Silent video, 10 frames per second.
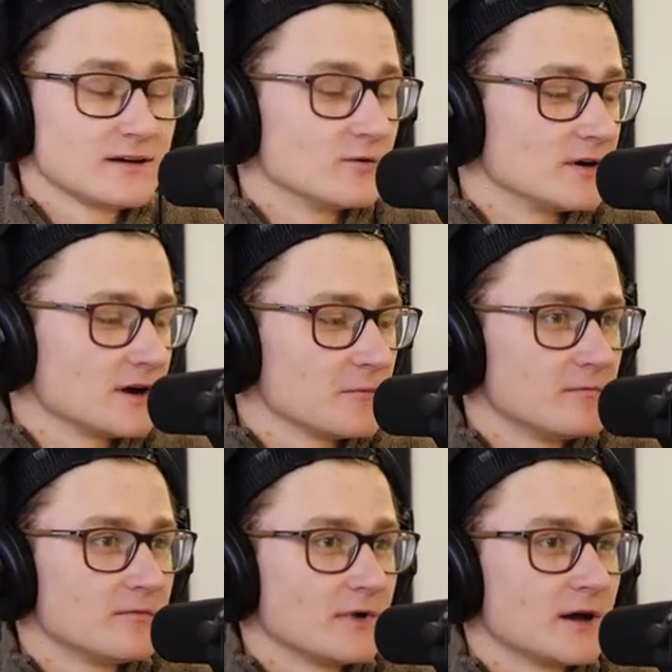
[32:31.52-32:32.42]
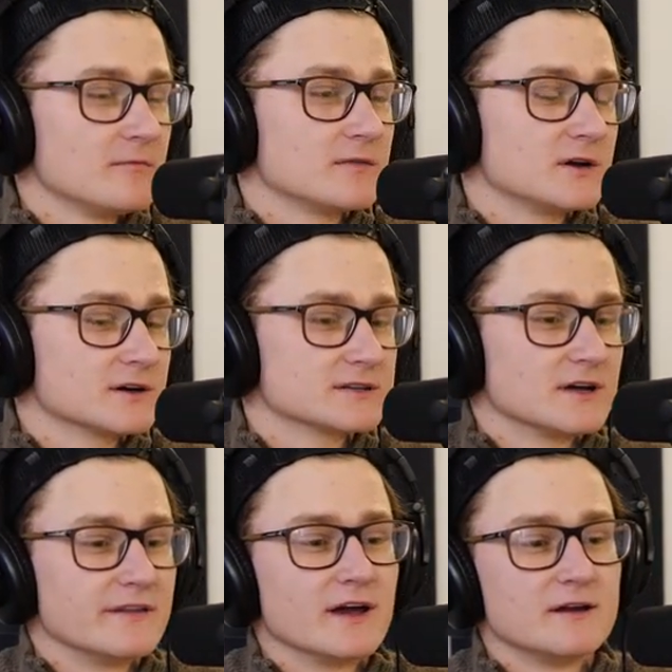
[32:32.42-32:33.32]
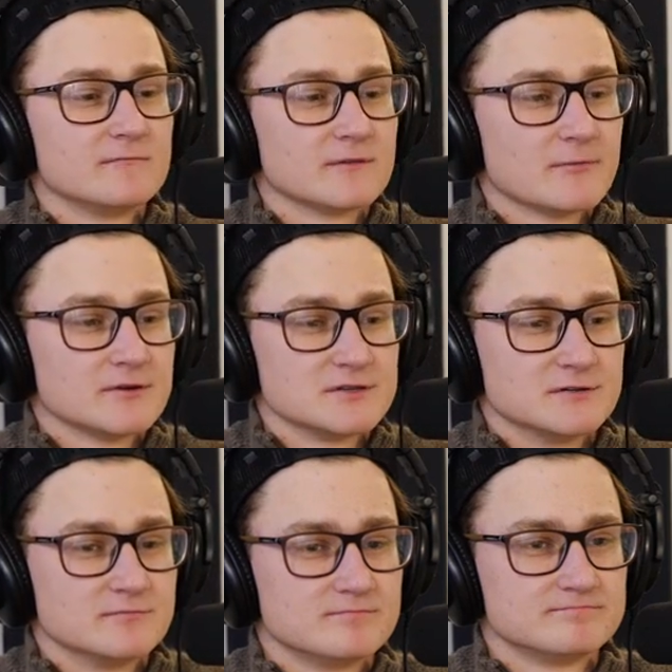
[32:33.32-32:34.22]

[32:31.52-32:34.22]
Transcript: Well, I'm I'm cooked on that. How about you?